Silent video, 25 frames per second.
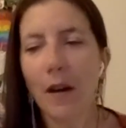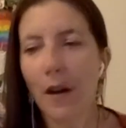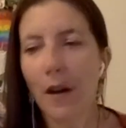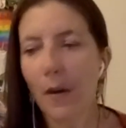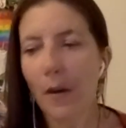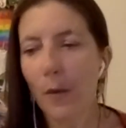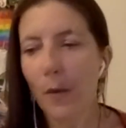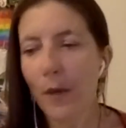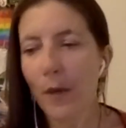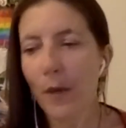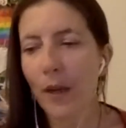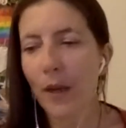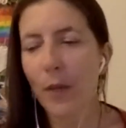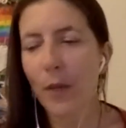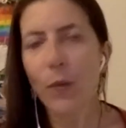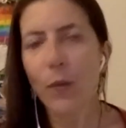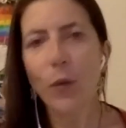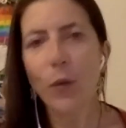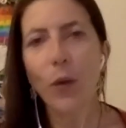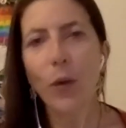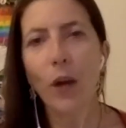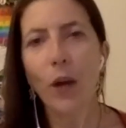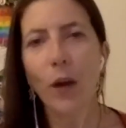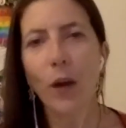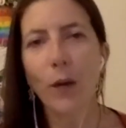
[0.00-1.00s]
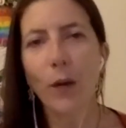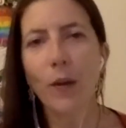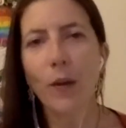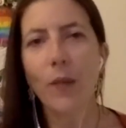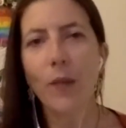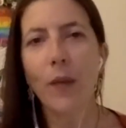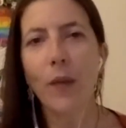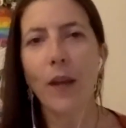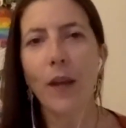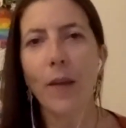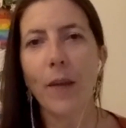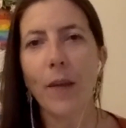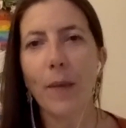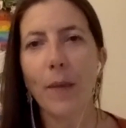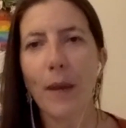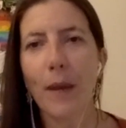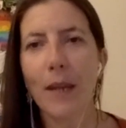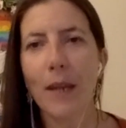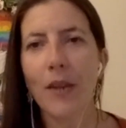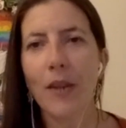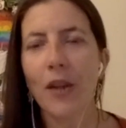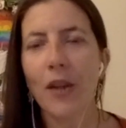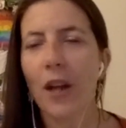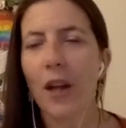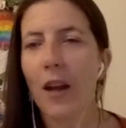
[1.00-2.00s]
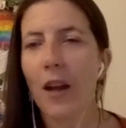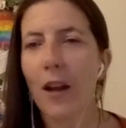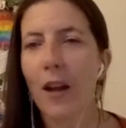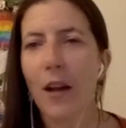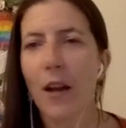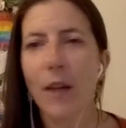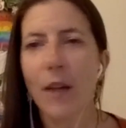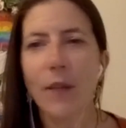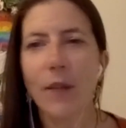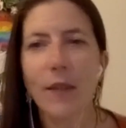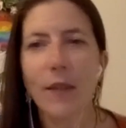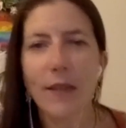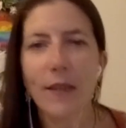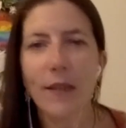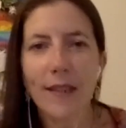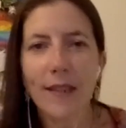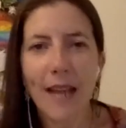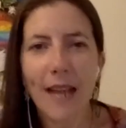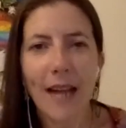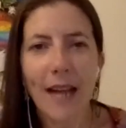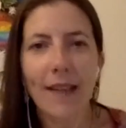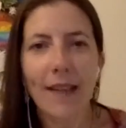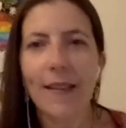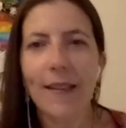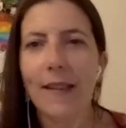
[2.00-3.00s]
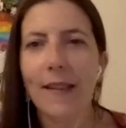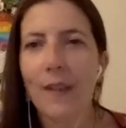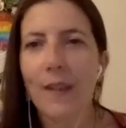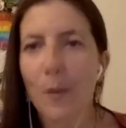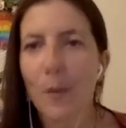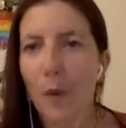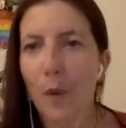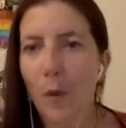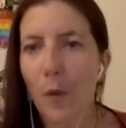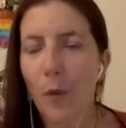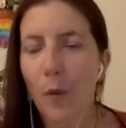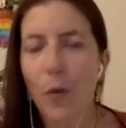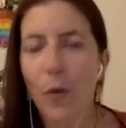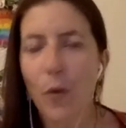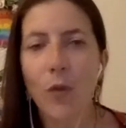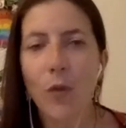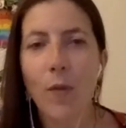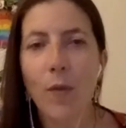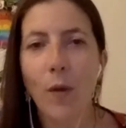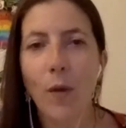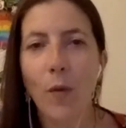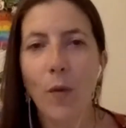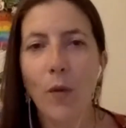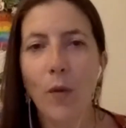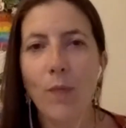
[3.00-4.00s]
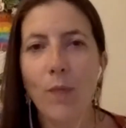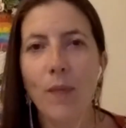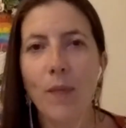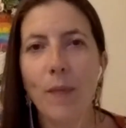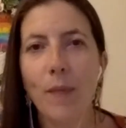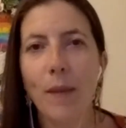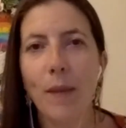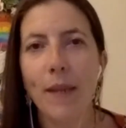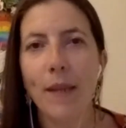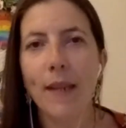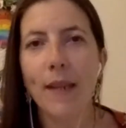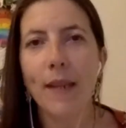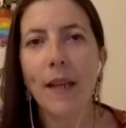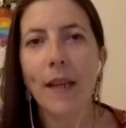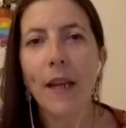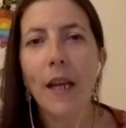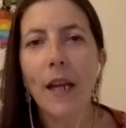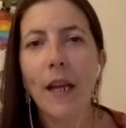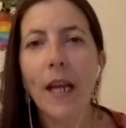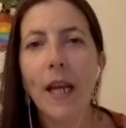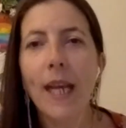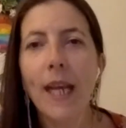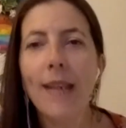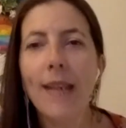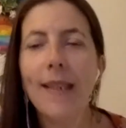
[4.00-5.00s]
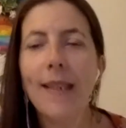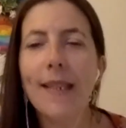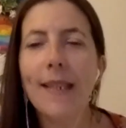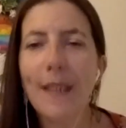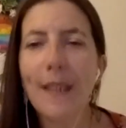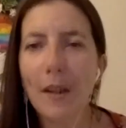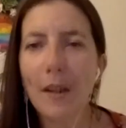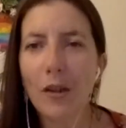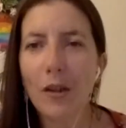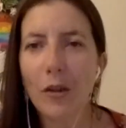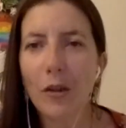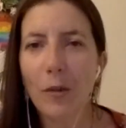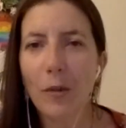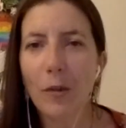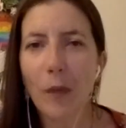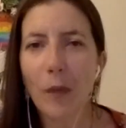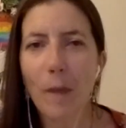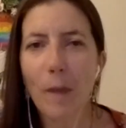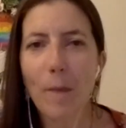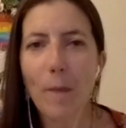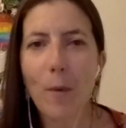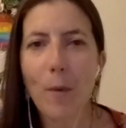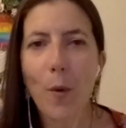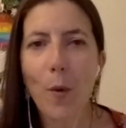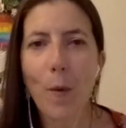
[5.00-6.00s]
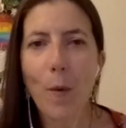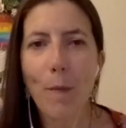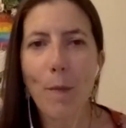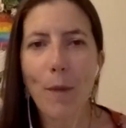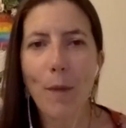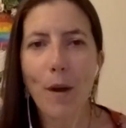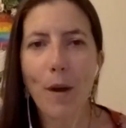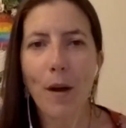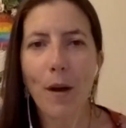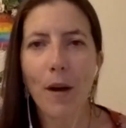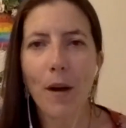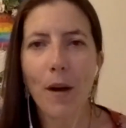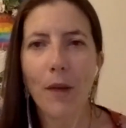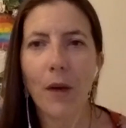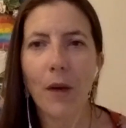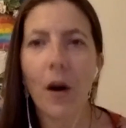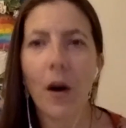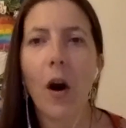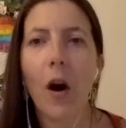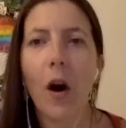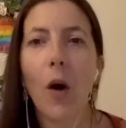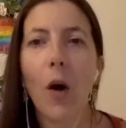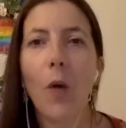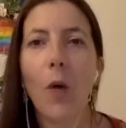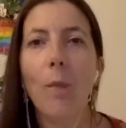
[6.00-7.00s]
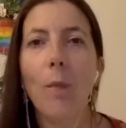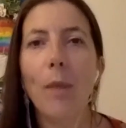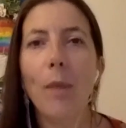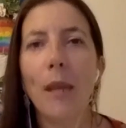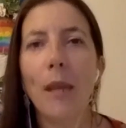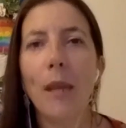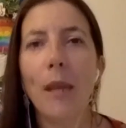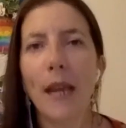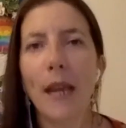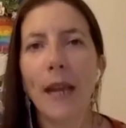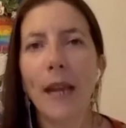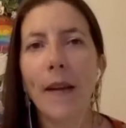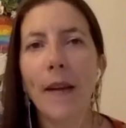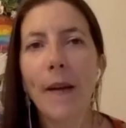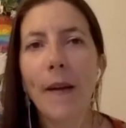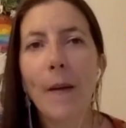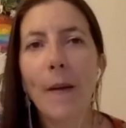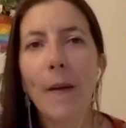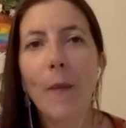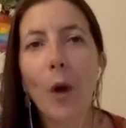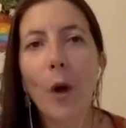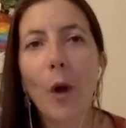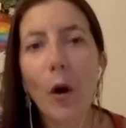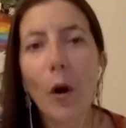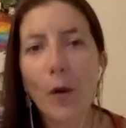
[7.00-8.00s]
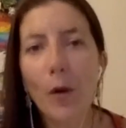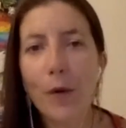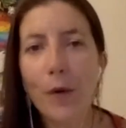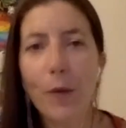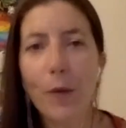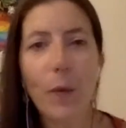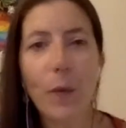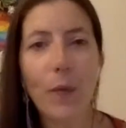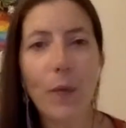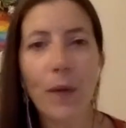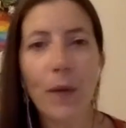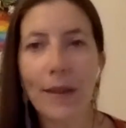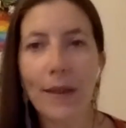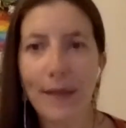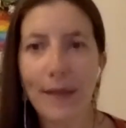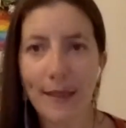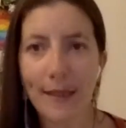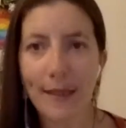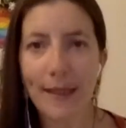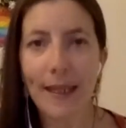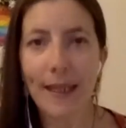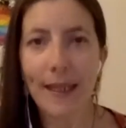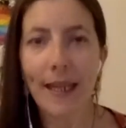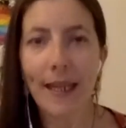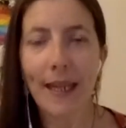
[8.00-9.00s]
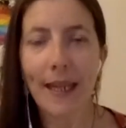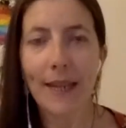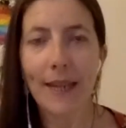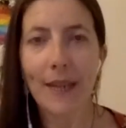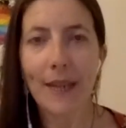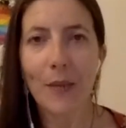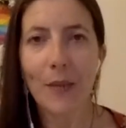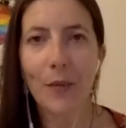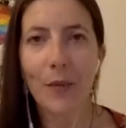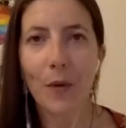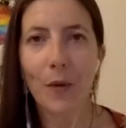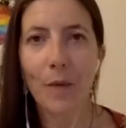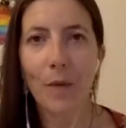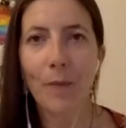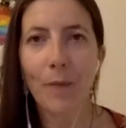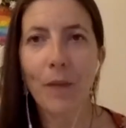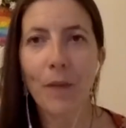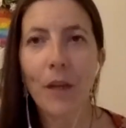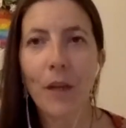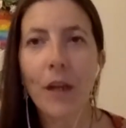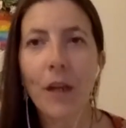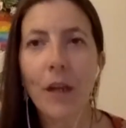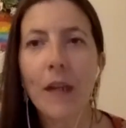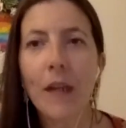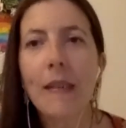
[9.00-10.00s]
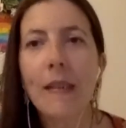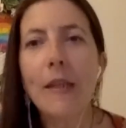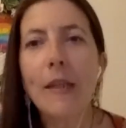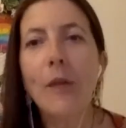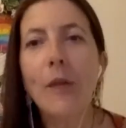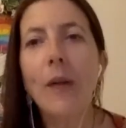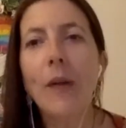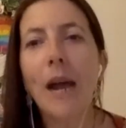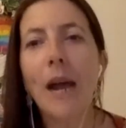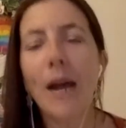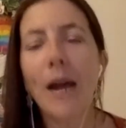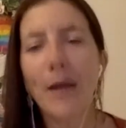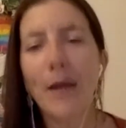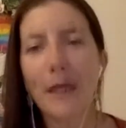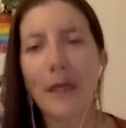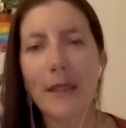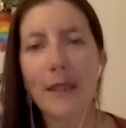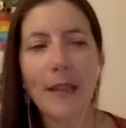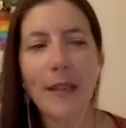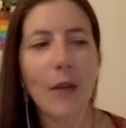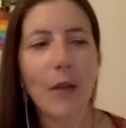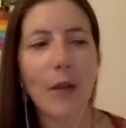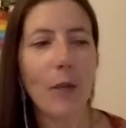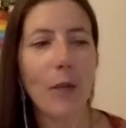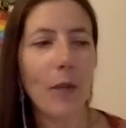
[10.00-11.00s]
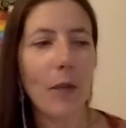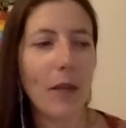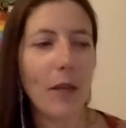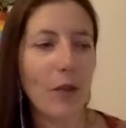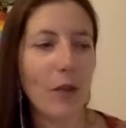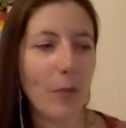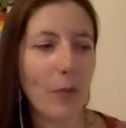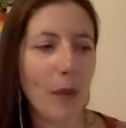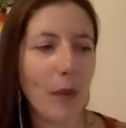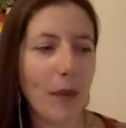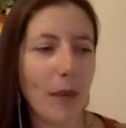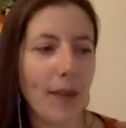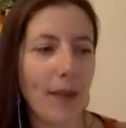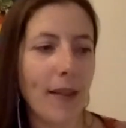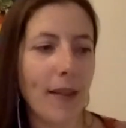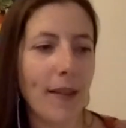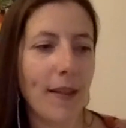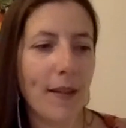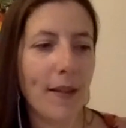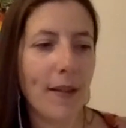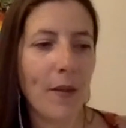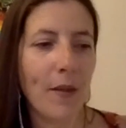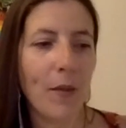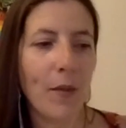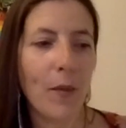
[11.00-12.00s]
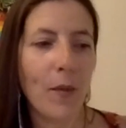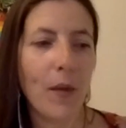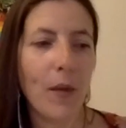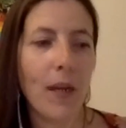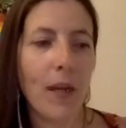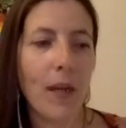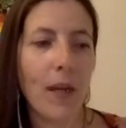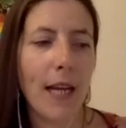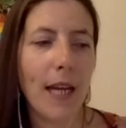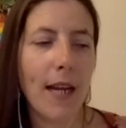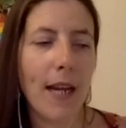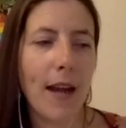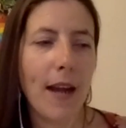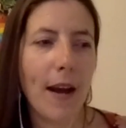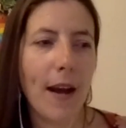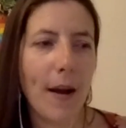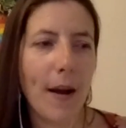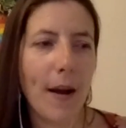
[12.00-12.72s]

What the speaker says: we can really cultivate pleasure, aliveness. It's the access to our womb space. It's such an important part of our whole being that often we're very disconnected from. So having a self-pleasure practice that really